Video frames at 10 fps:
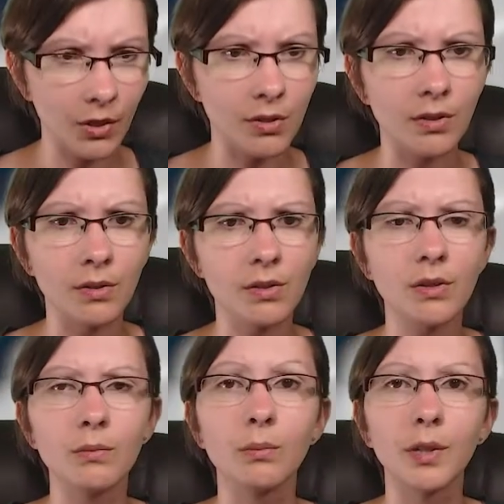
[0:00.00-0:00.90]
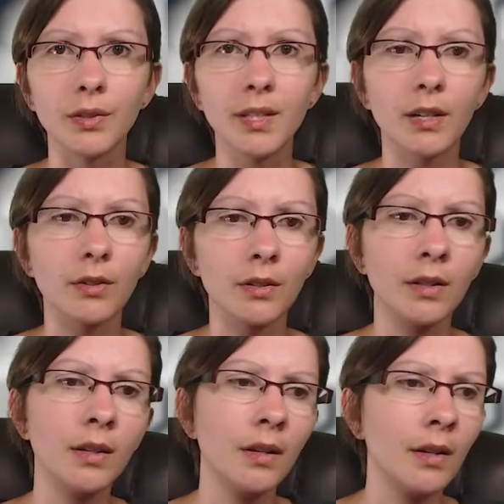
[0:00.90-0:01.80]
There's no real
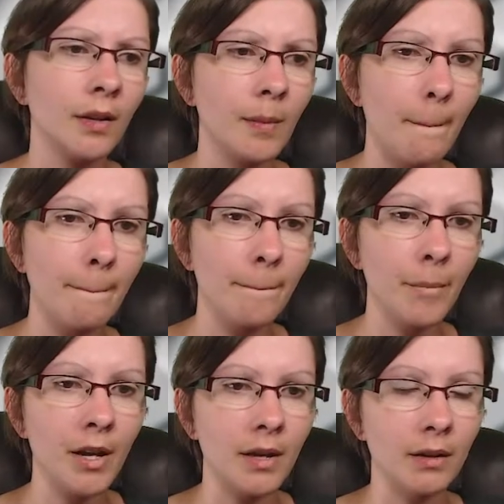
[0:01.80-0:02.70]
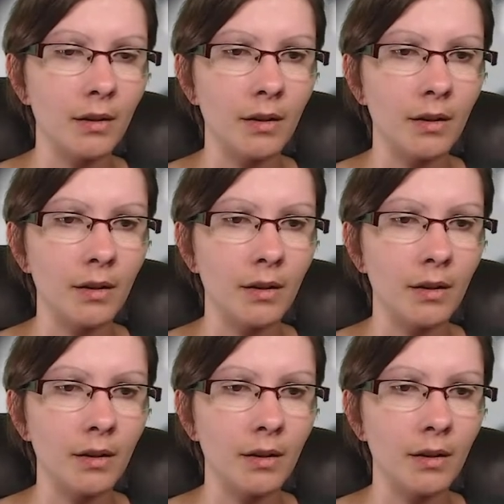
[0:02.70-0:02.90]
standard. But